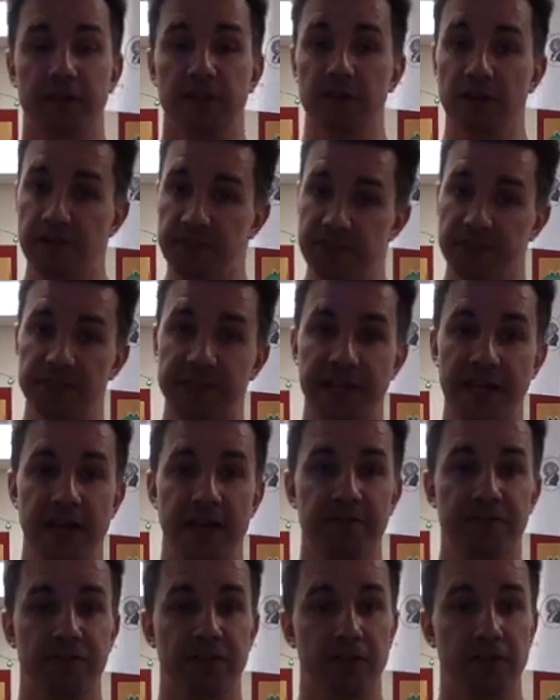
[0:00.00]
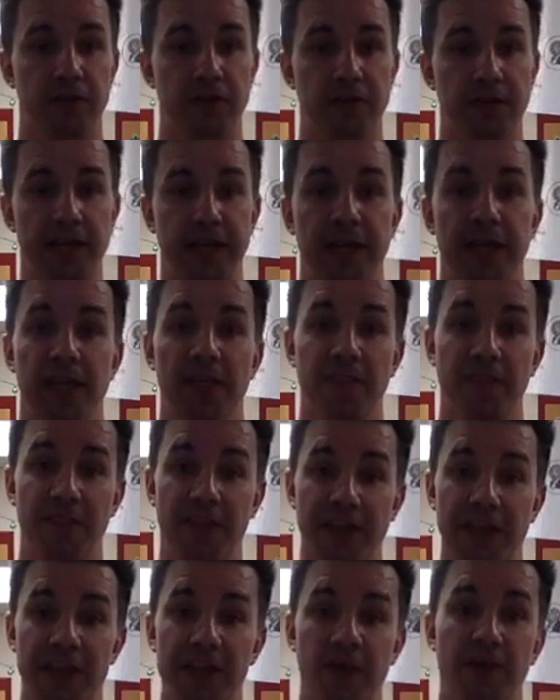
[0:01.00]
love that they have for learning.
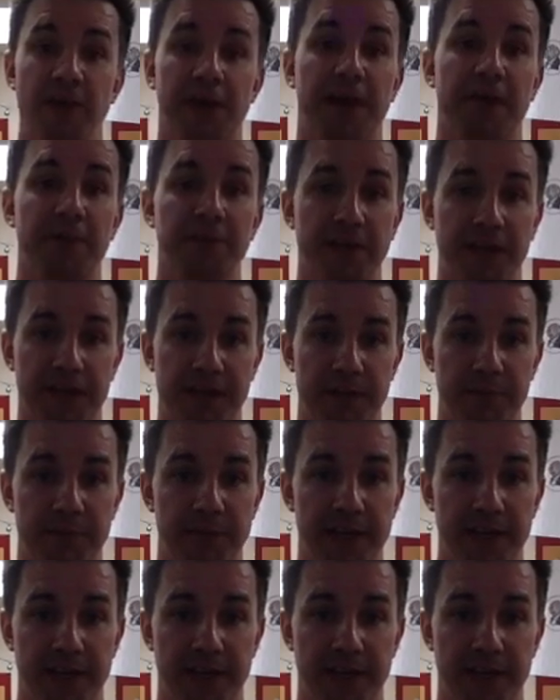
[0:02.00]
That's why I'm lucky to be a